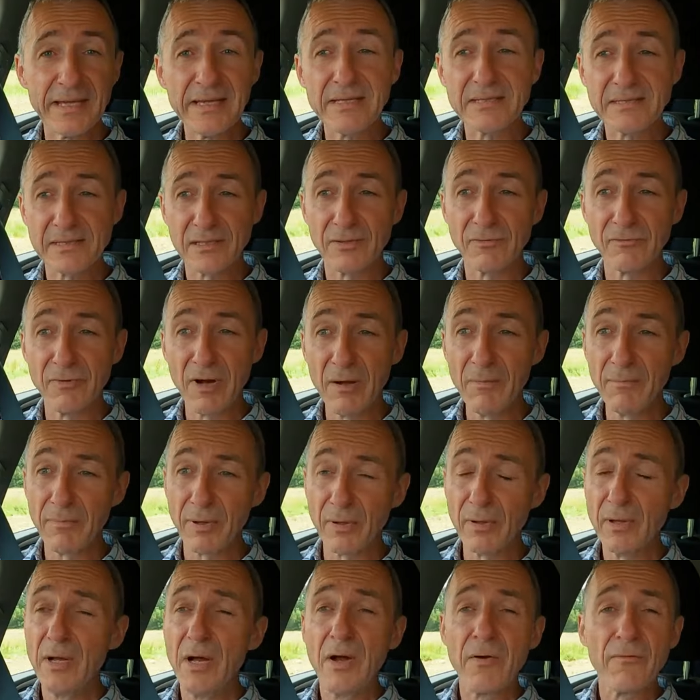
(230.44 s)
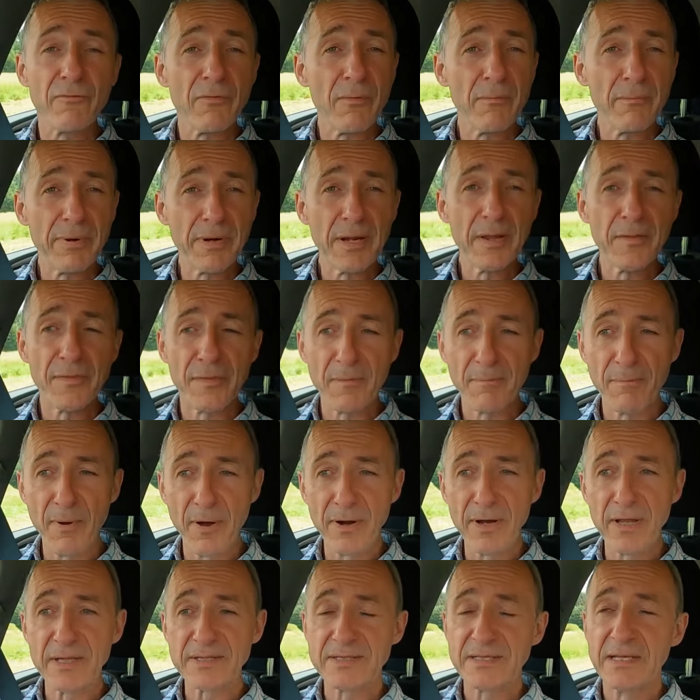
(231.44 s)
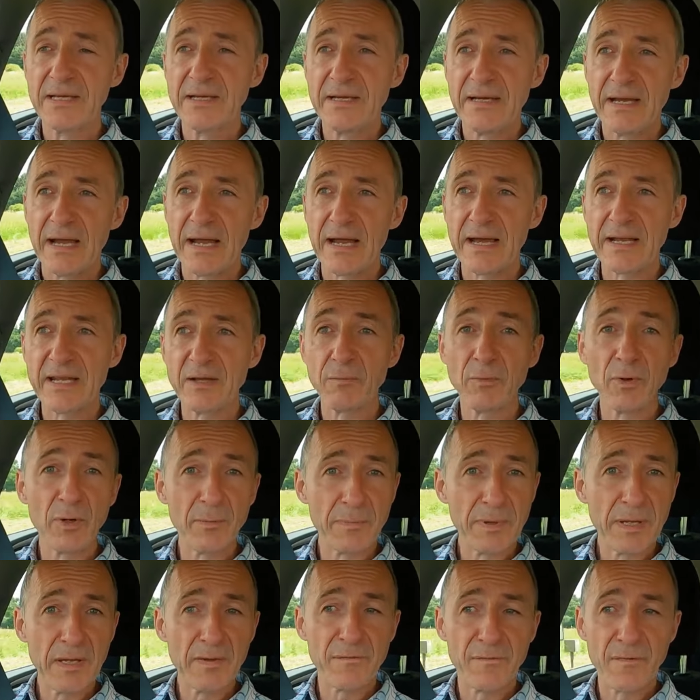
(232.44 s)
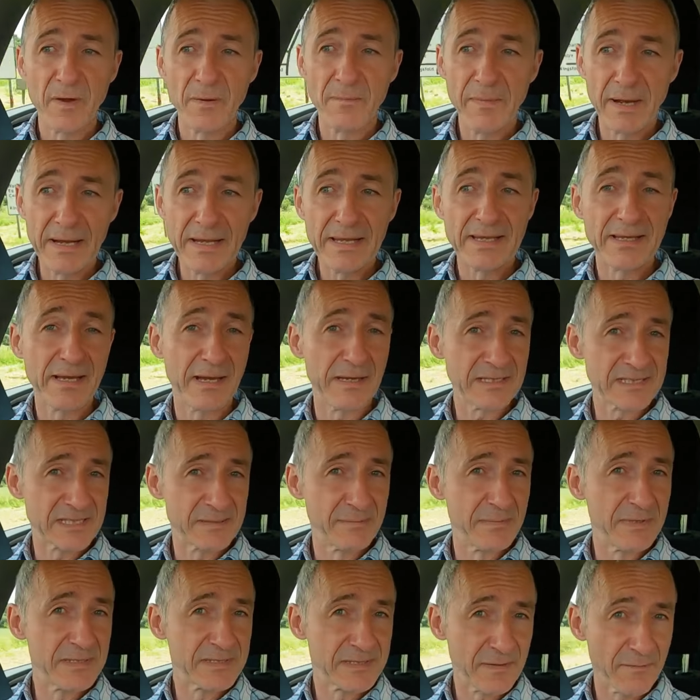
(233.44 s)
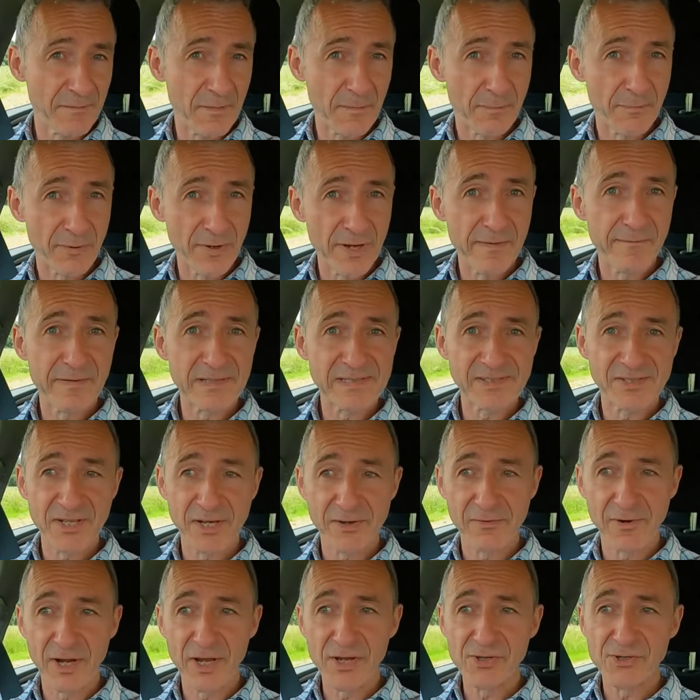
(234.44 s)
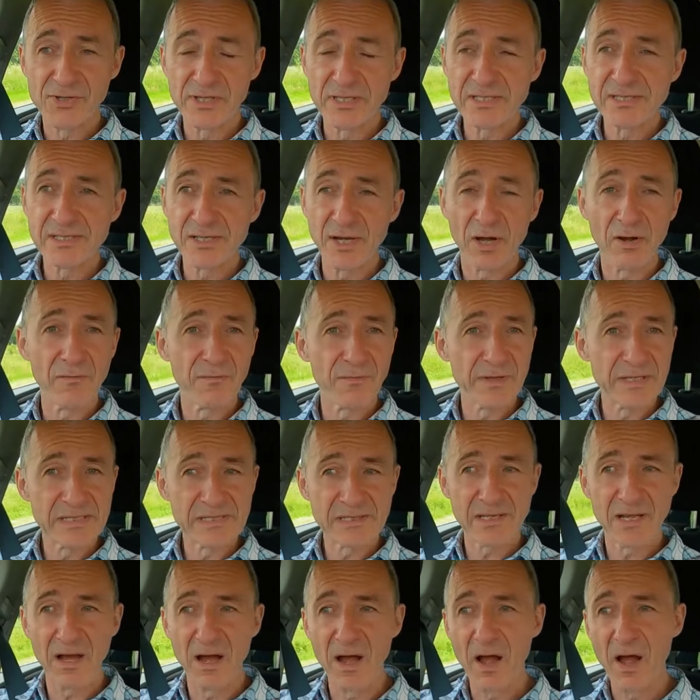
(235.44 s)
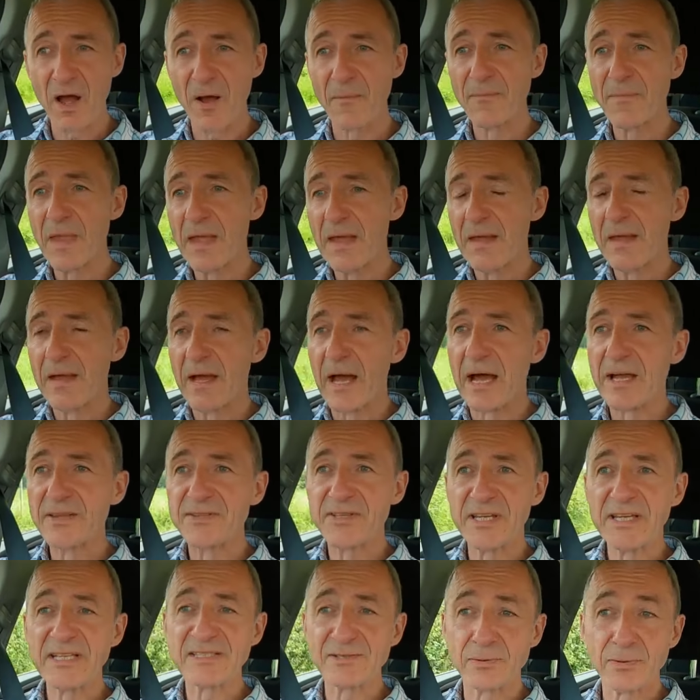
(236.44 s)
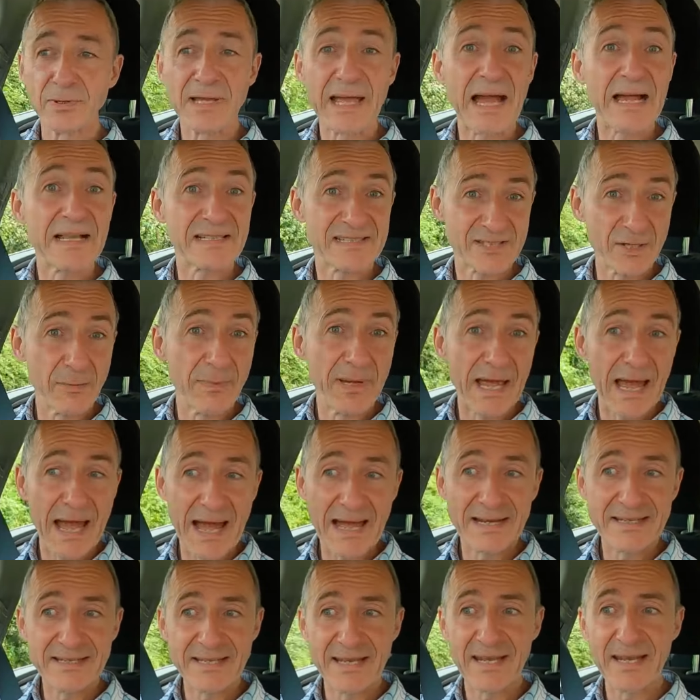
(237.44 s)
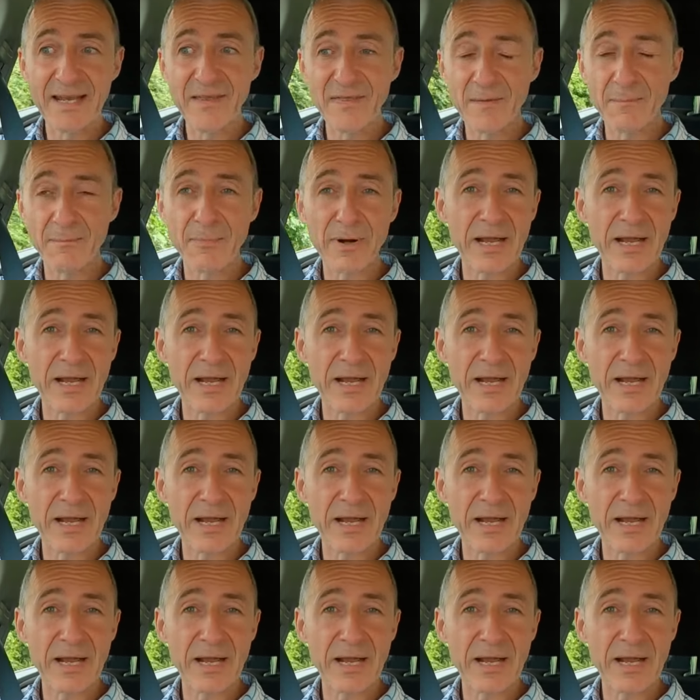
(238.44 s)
diesel rumble from beneath the bonnet, and it will be for many customers of the previous generations of this car. A diesel can still be had here, the